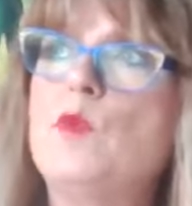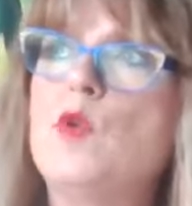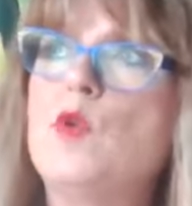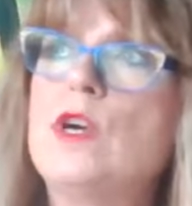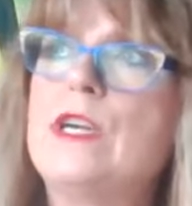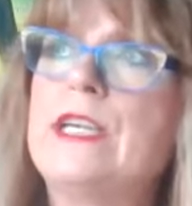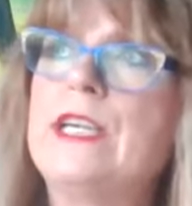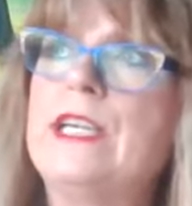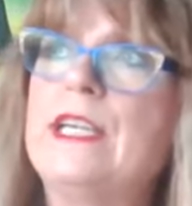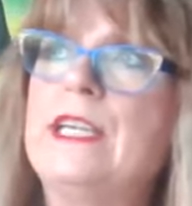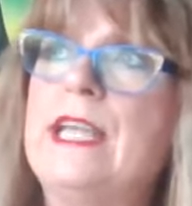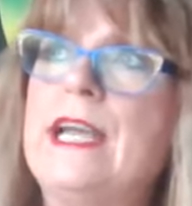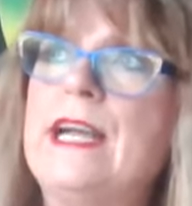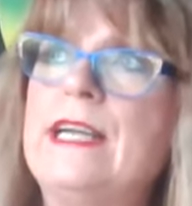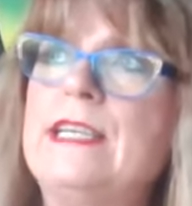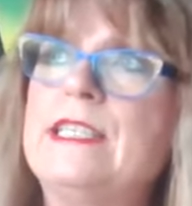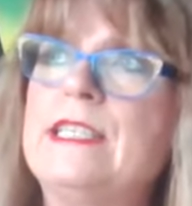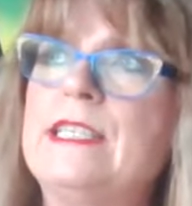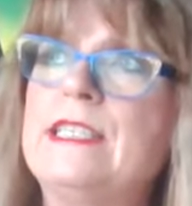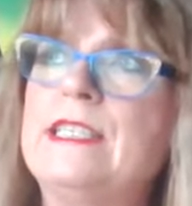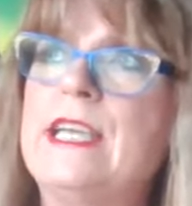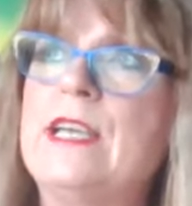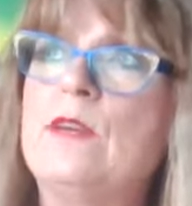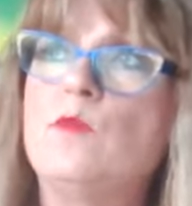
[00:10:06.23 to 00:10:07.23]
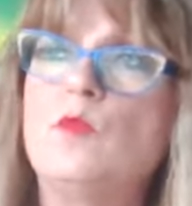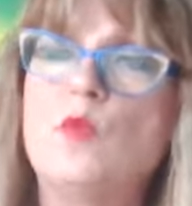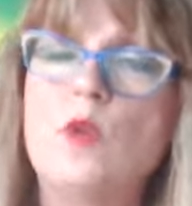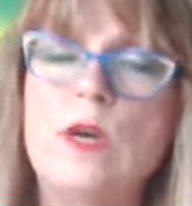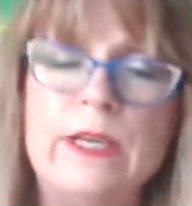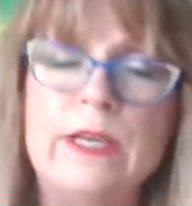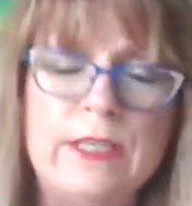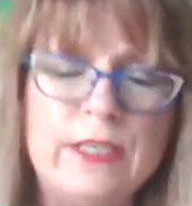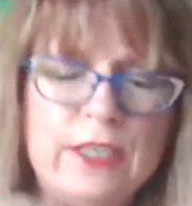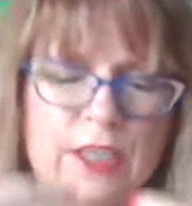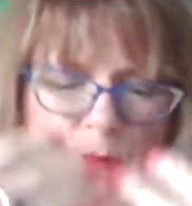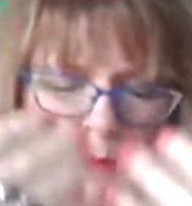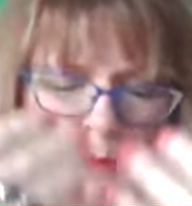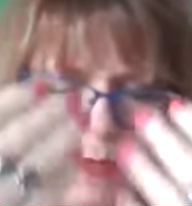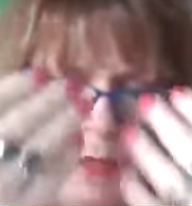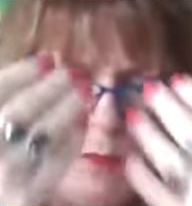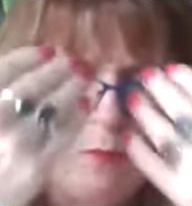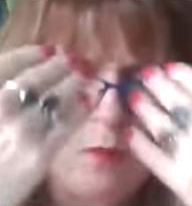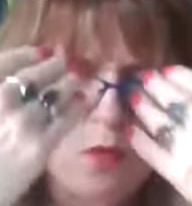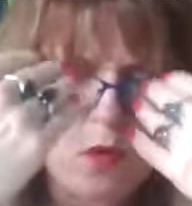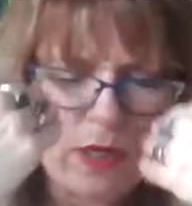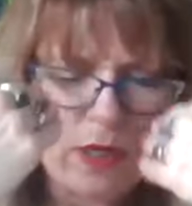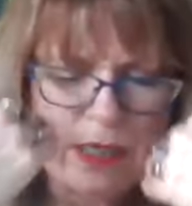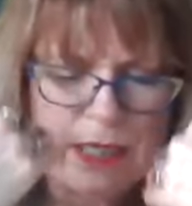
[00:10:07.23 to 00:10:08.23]
more connected and wanting to be
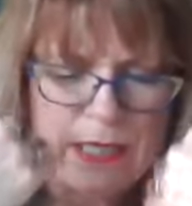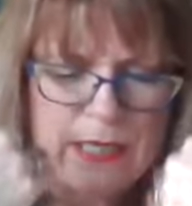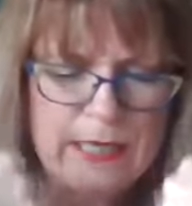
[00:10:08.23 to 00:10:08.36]
more